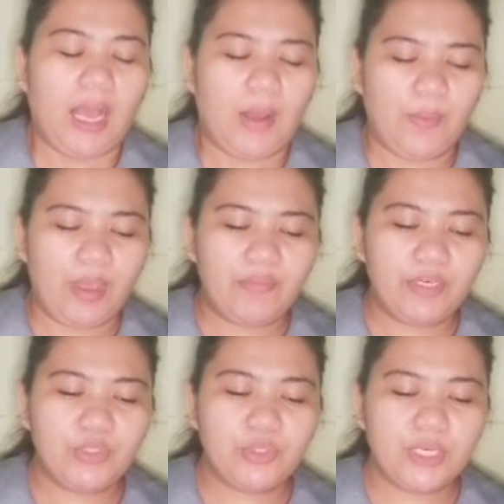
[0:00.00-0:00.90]
However,
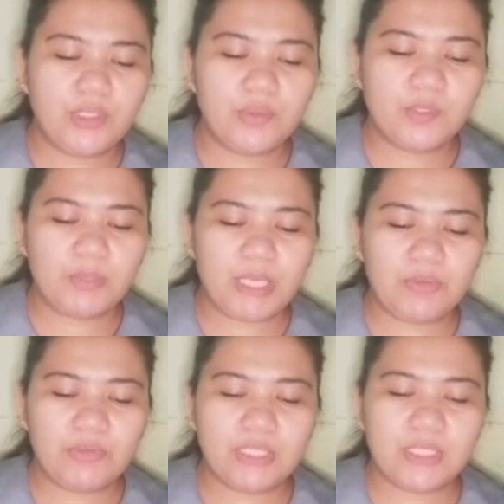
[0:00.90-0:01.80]
during those
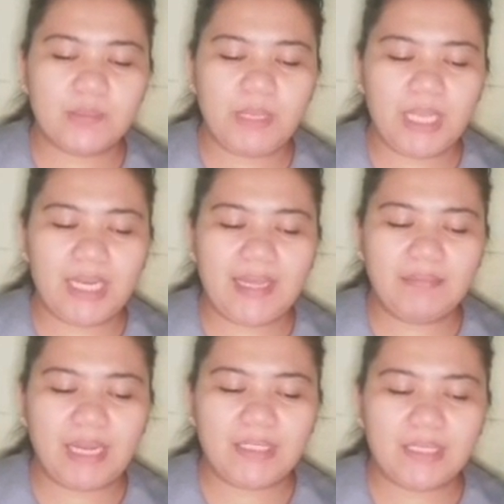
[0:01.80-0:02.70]
periods, the big
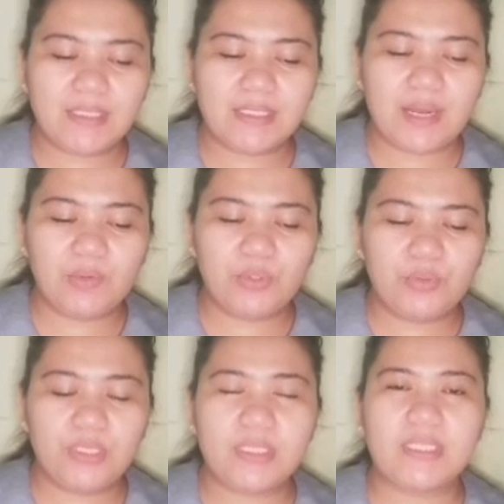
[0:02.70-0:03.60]
land masses now
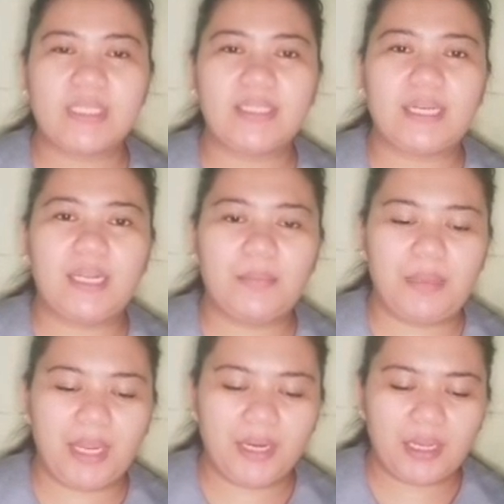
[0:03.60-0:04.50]
known as Central
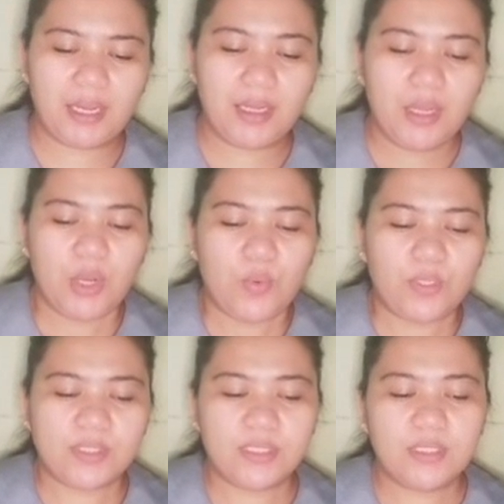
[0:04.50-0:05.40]
America
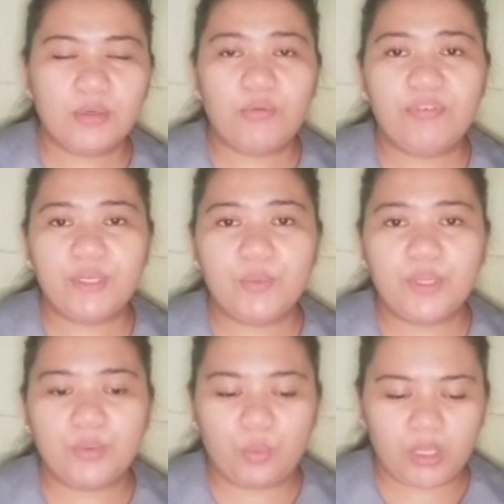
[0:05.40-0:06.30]
was still covered
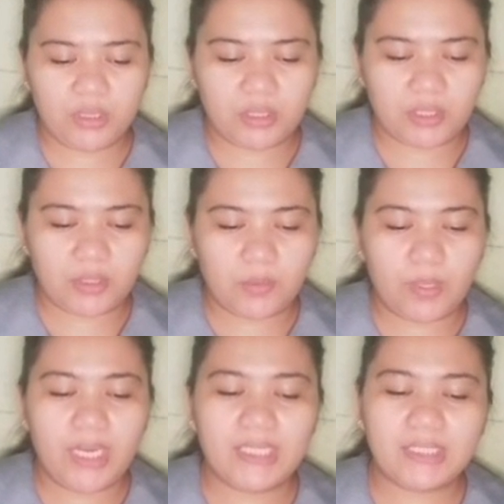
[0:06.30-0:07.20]
with water,
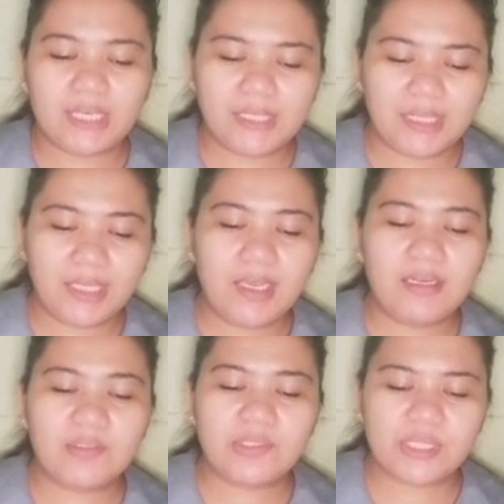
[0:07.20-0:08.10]
while Antarctica
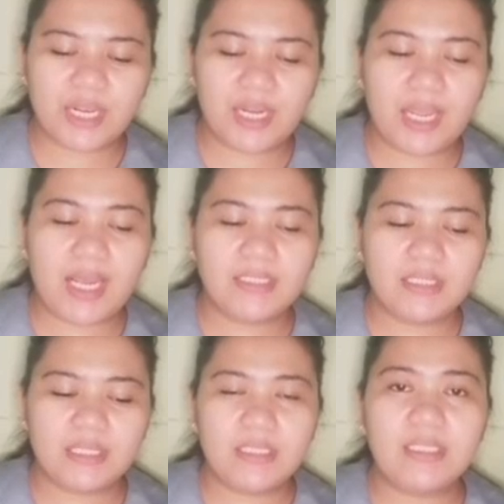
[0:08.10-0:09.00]
and Australia had
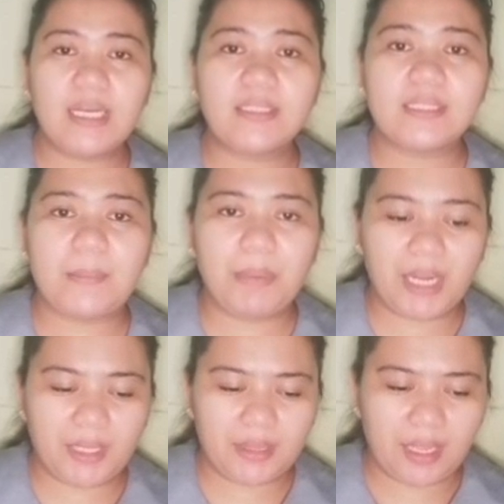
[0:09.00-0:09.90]
still not
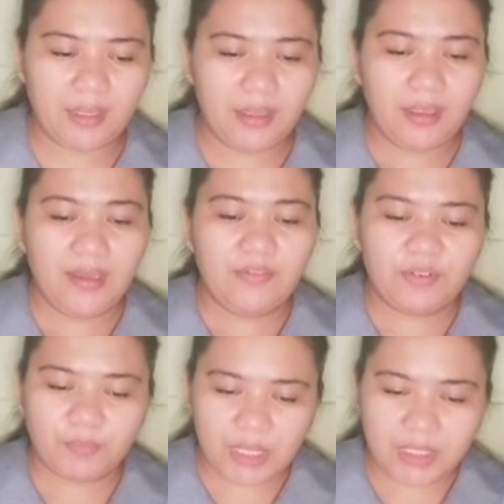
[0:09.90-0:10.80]
separated
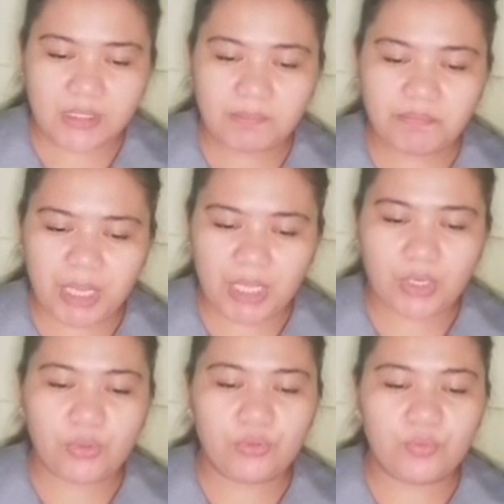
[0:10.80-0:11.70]
from this
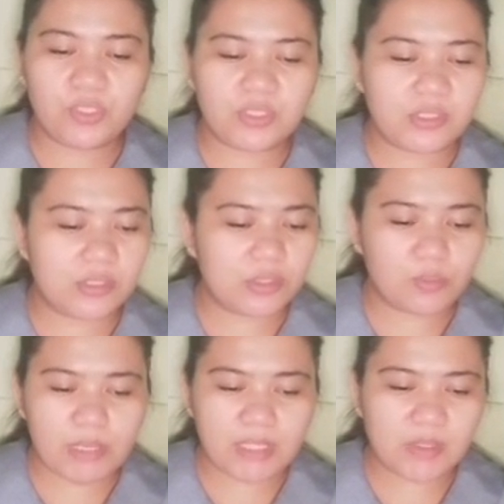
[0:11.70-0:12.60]
period, which
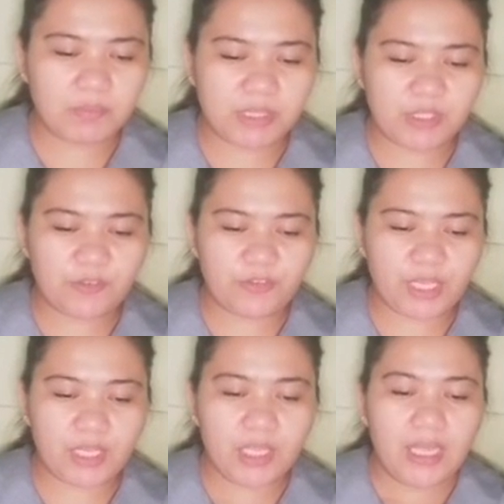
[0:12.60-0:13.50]
to be
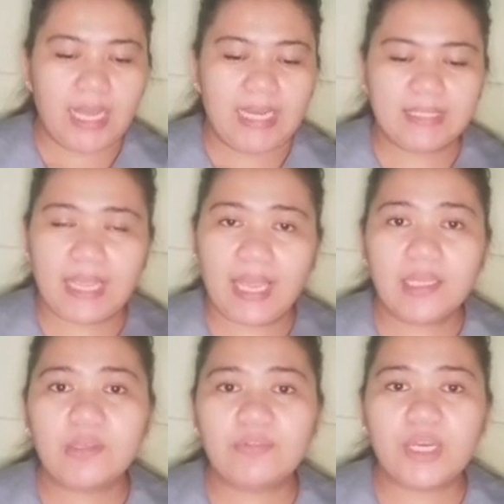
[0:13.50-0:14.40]
specific, at the
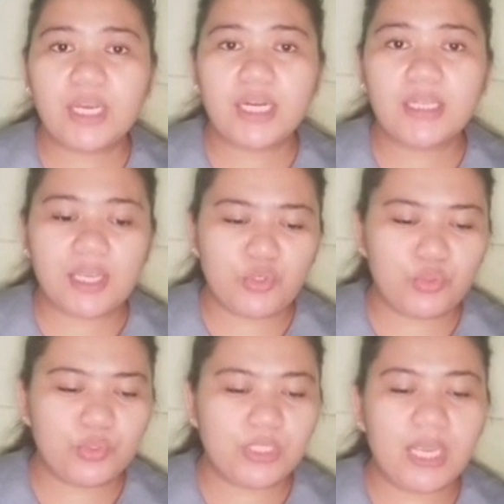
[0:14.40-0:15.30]
end of the
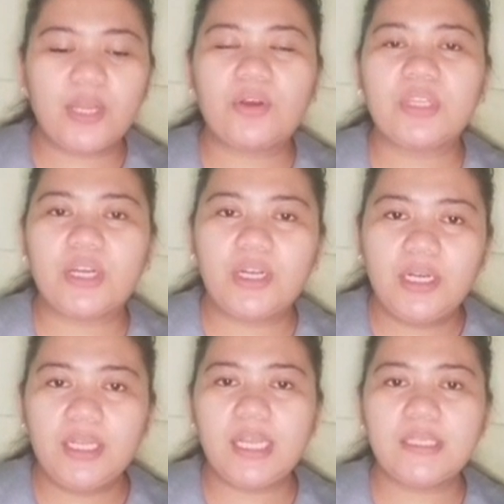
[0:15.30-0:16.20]
Cretaceous and on the
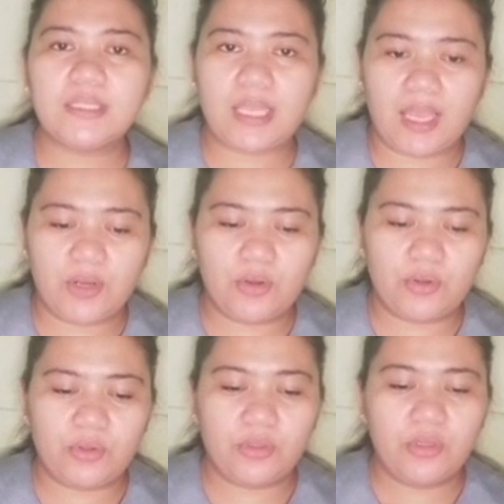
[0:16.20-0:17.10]
early
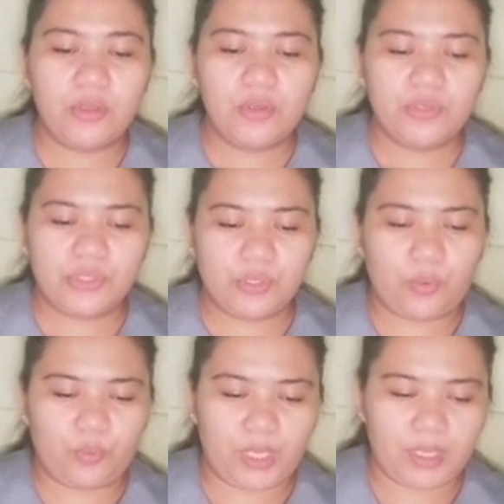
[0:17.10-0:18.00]

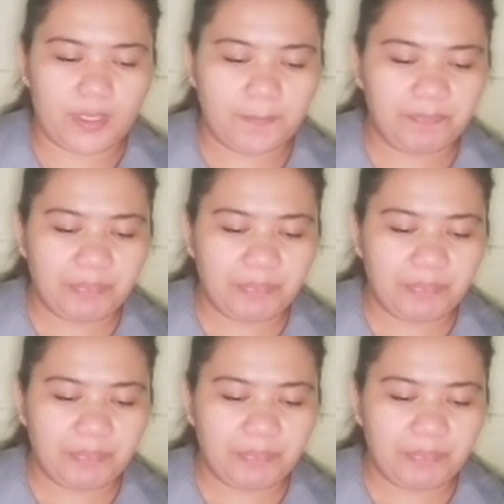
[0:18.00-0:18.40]
Cenozoic.